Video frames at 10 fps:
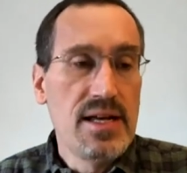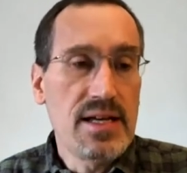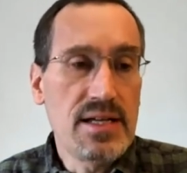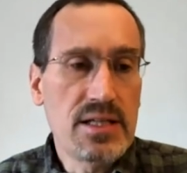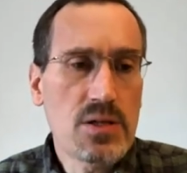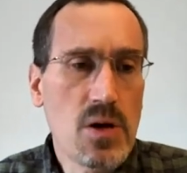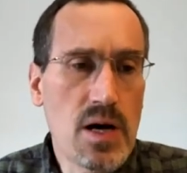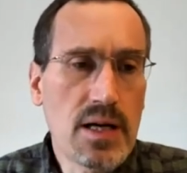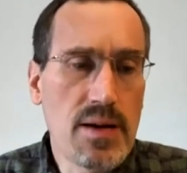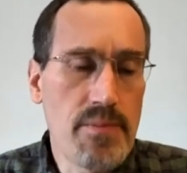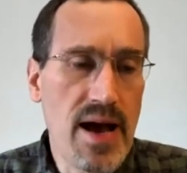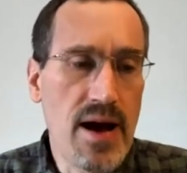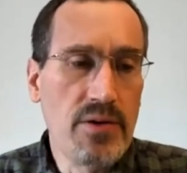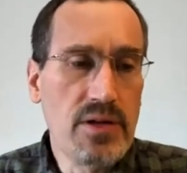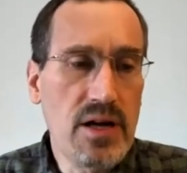is talk
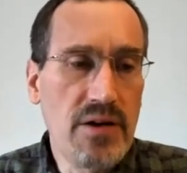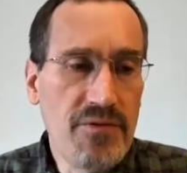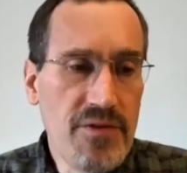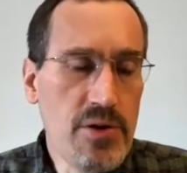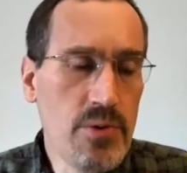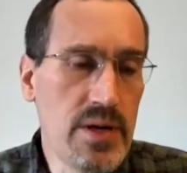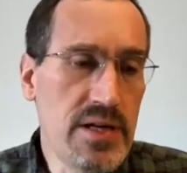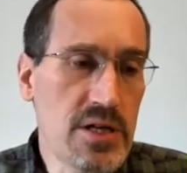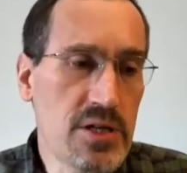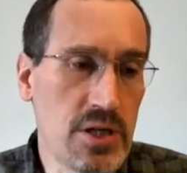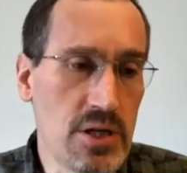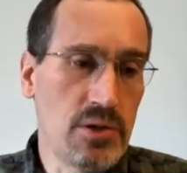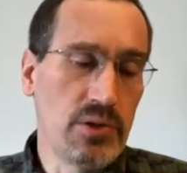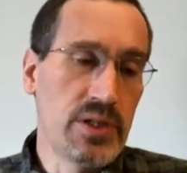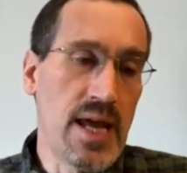about a few
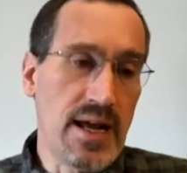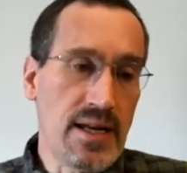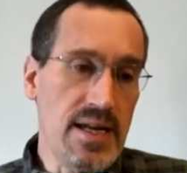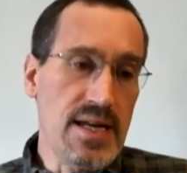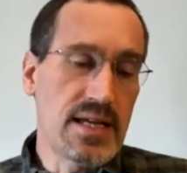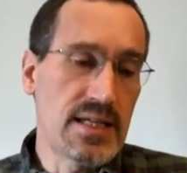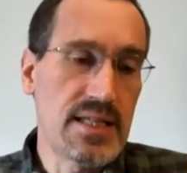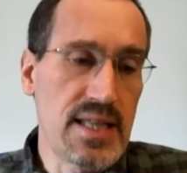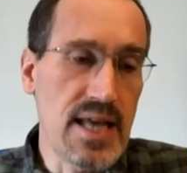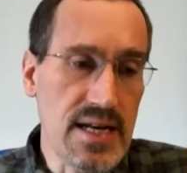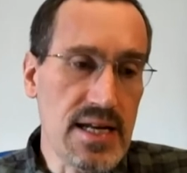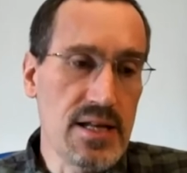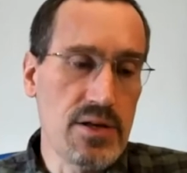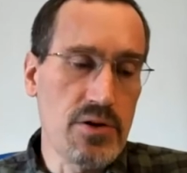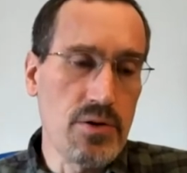additional techniques that
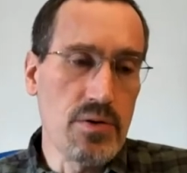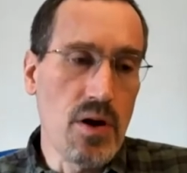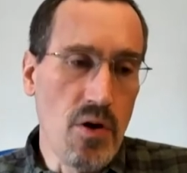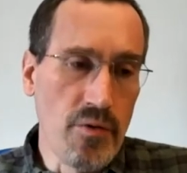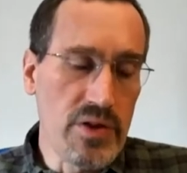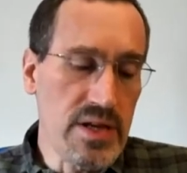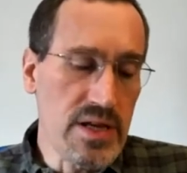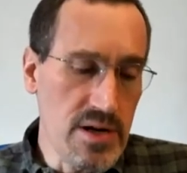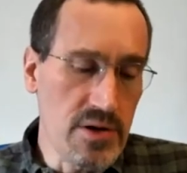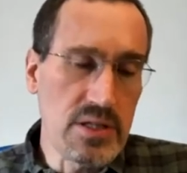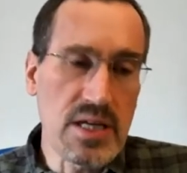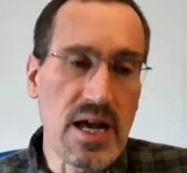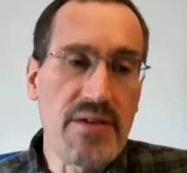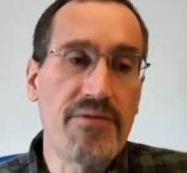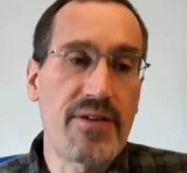either over the years
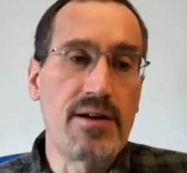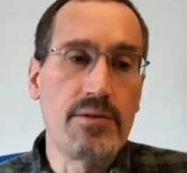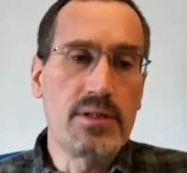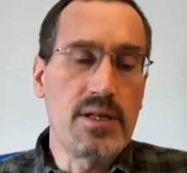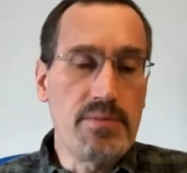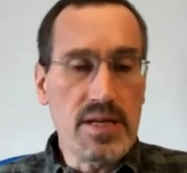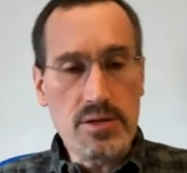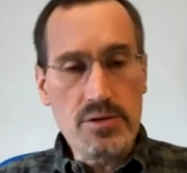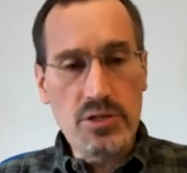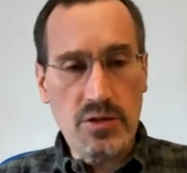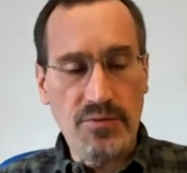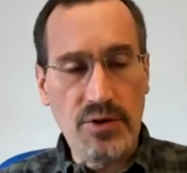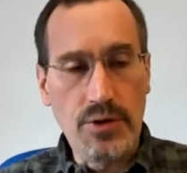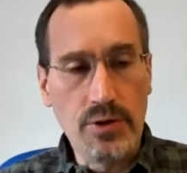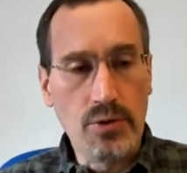I've found to be
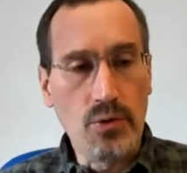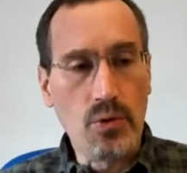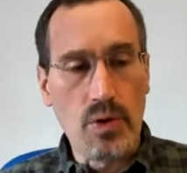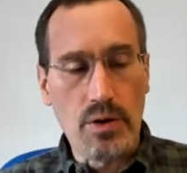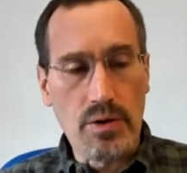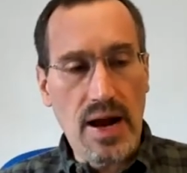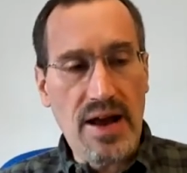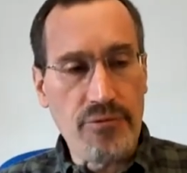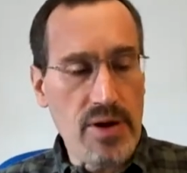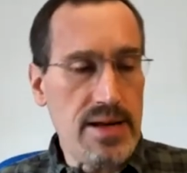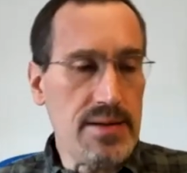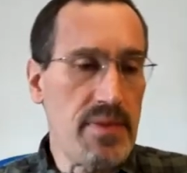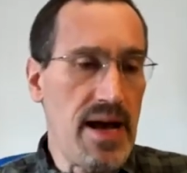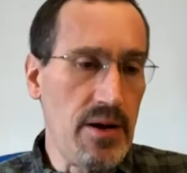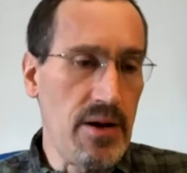useful or I've read
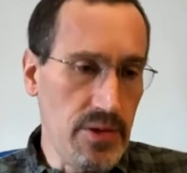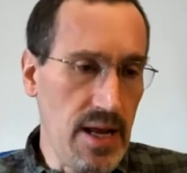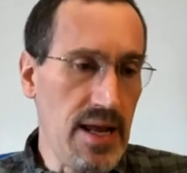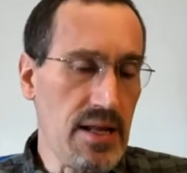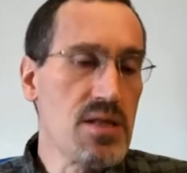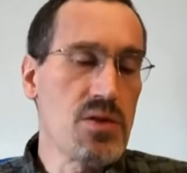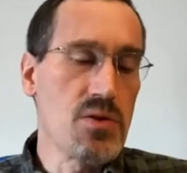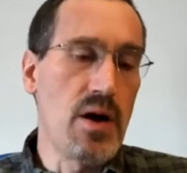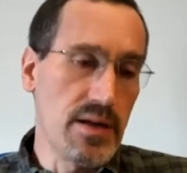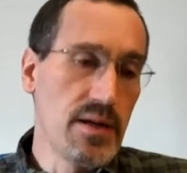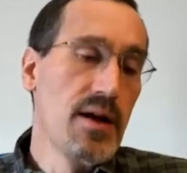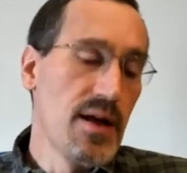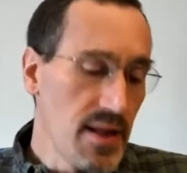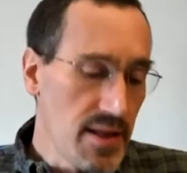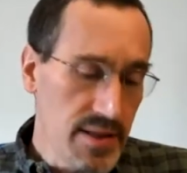about and thought
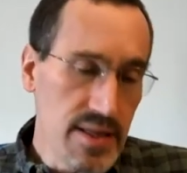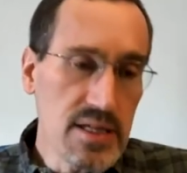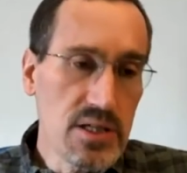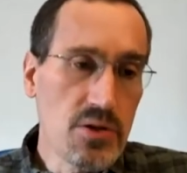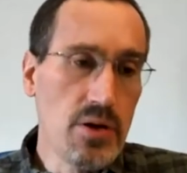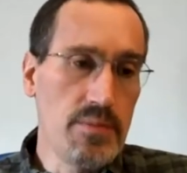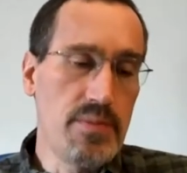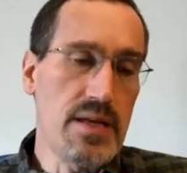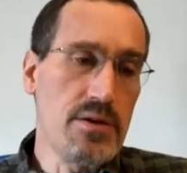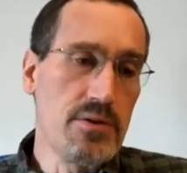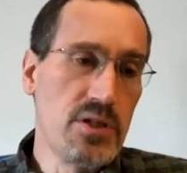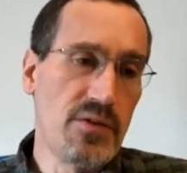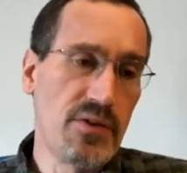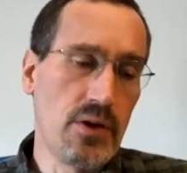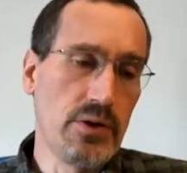this could be
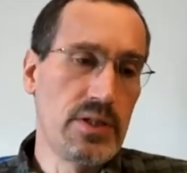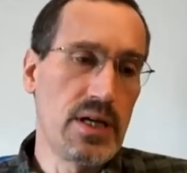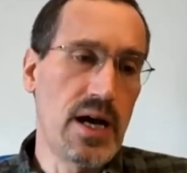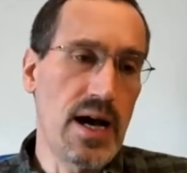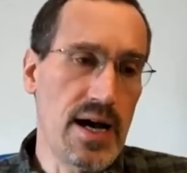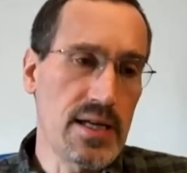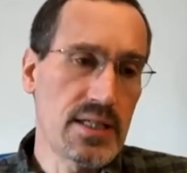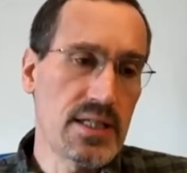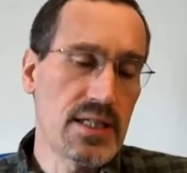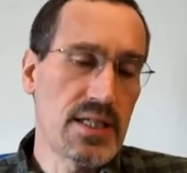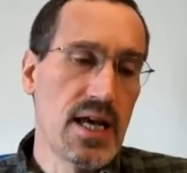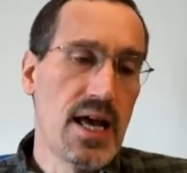useful to us.